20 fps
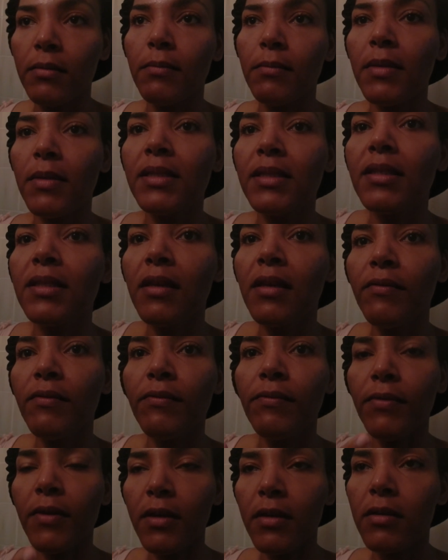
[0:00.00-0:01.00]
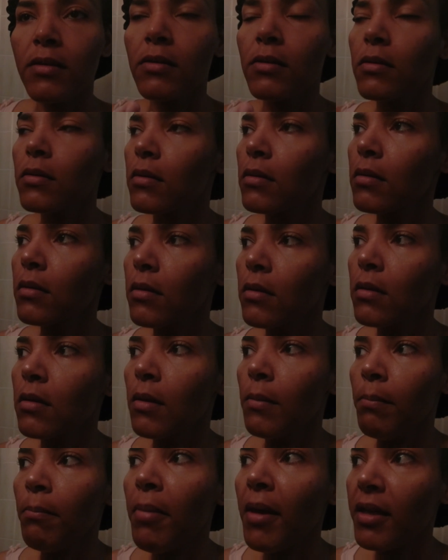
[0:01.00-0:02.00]
my skin feels
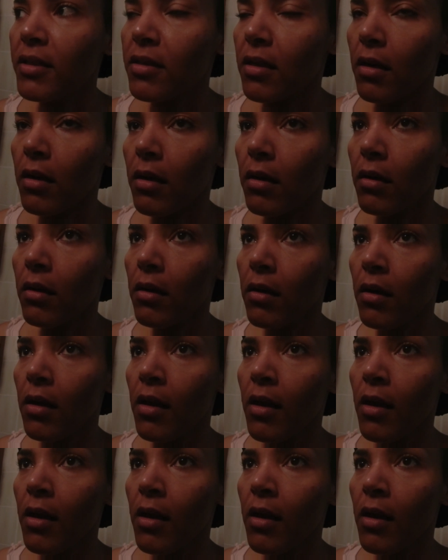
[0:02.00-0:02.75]
better.